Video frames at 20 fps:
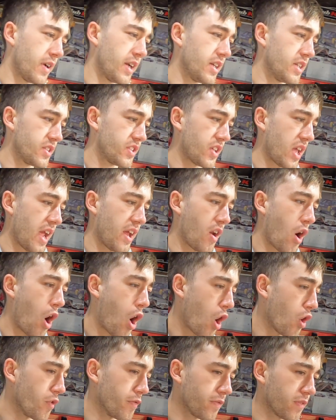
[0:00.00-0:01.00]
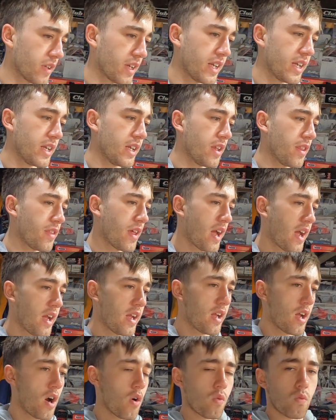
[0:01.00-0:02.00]
feeds and hopefully
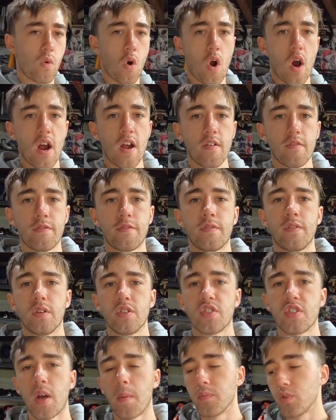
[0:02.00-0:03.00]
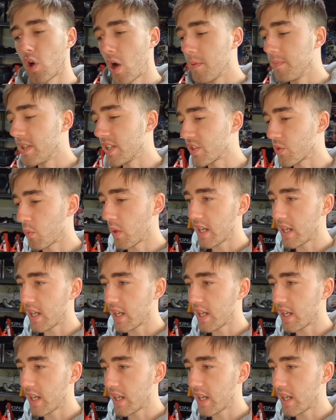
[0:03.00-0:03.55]
they arrive sometime next